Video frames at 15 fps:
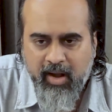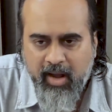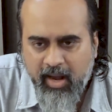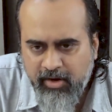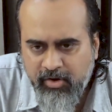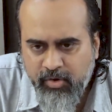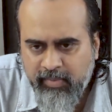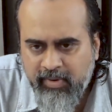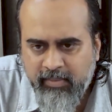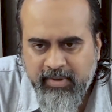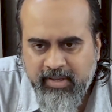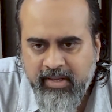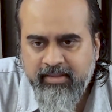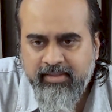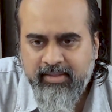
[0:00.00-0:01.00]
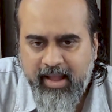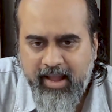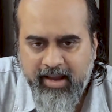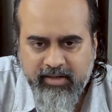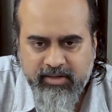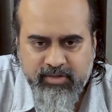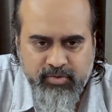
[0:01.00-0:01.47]
So are human
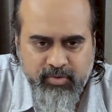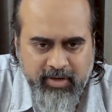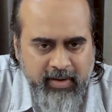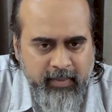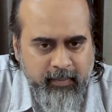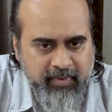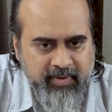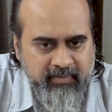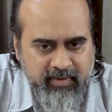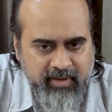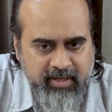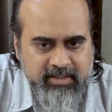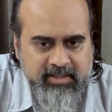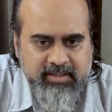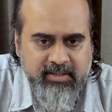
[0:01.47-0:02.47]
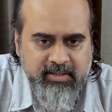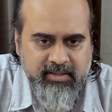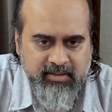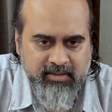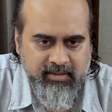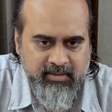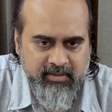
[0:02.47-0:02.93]
beings actually
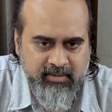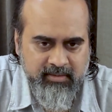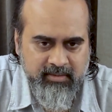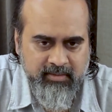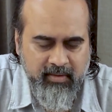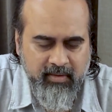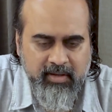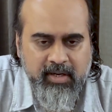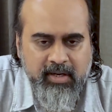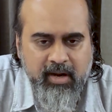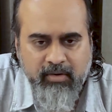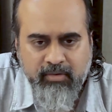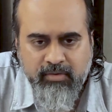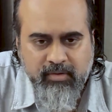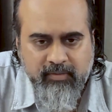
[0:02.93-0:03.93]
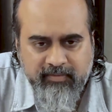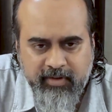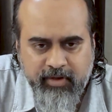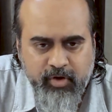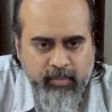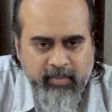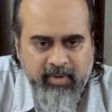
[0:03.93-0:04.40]
privileged on account
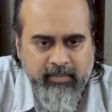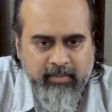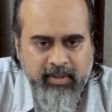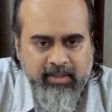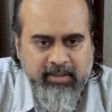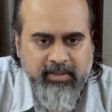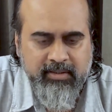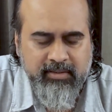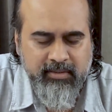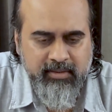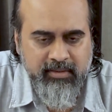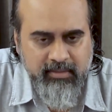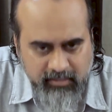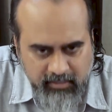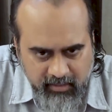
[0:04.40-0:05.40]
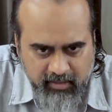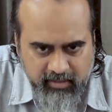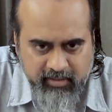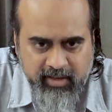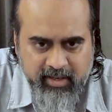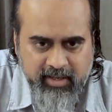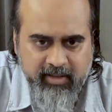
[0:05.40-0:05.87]
of their human birth?
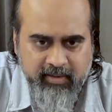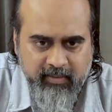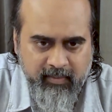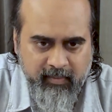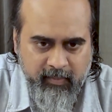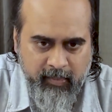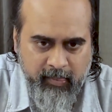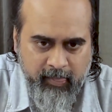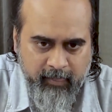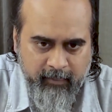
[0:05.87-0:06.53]
Not really.